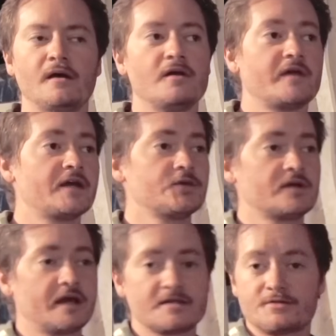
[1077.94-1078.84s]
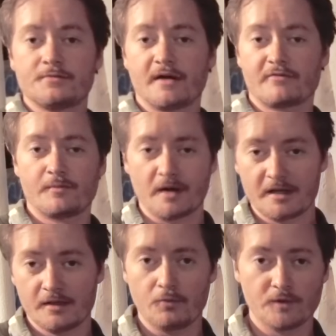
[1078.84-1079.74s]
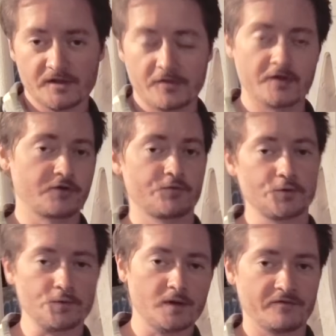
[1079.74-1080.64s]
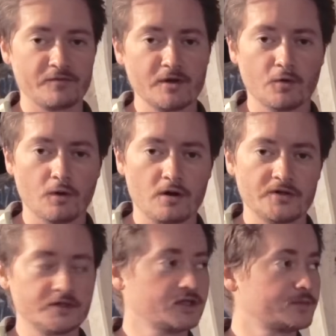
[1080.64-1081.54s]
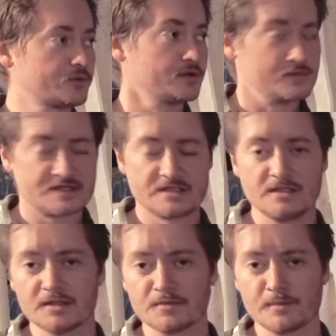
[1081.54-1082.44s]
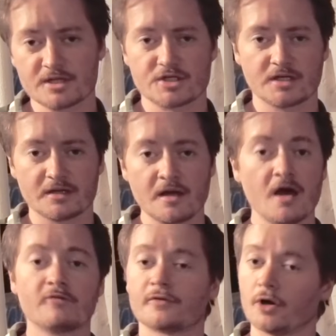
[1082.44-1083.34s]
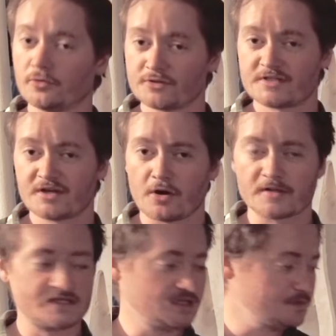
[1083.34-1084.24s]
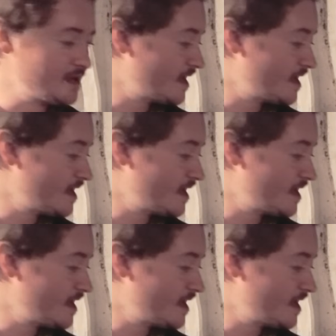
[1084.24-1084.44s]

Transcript: Thank you again to everybody with the crew of the Milwaukee Clipper in Muskegon, Michigan for hosting our team